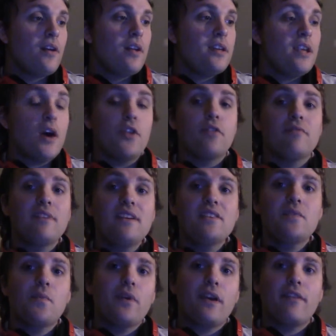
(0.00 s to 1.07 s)
Now, the
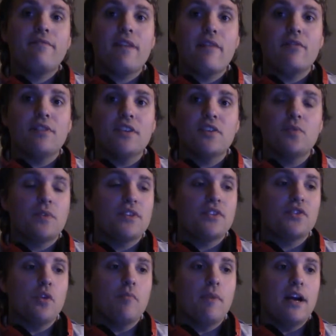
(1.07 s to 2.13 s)
reason why I favor this one
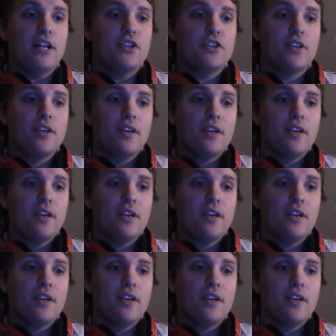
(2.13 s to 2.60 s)
so much,